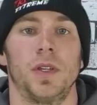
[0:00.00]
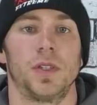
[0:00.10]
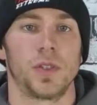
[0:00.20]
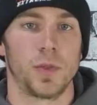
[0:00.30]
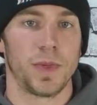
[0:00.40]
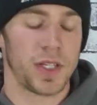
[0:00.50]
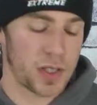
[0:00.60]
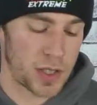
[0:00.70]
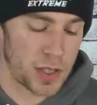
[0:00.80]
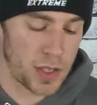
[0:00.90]
So
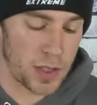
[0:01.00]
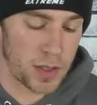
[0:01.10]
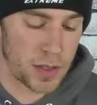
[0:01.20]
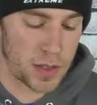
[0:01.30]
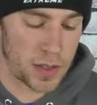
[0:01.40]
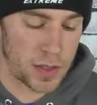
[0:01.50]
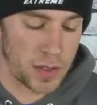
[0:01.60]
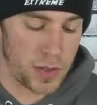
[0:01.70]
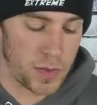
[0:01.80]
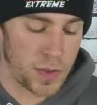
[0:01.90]
basically,
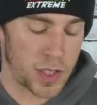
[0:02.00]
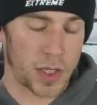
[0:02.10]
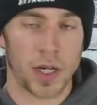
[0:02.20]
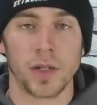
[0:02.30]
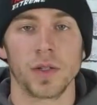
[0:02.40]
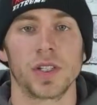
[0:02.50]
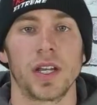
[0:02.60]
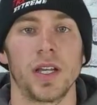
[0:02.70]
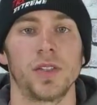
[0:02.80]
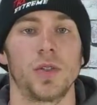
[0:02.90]
you can
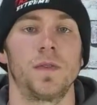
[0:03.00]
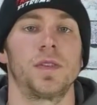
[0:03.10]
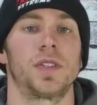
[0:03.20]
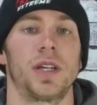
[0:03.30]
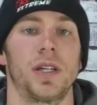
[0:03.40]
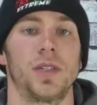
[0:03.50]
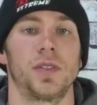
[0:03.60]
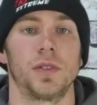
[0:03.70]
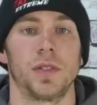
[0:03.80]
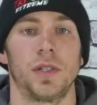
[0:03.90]
undersize,
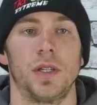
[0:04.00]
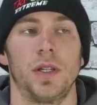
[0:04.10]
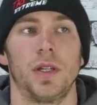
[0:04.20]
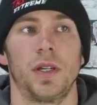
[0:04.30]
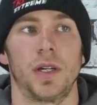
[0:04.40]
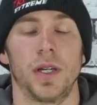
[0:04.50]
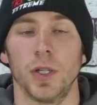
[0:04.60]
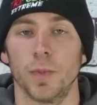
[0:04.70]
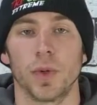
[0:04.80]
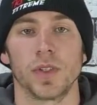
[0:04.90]
oversize
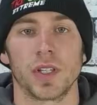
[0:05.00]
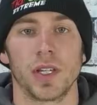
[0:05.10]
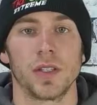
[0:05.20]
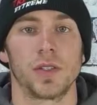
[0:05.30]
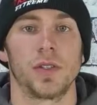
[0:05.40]
your bore size.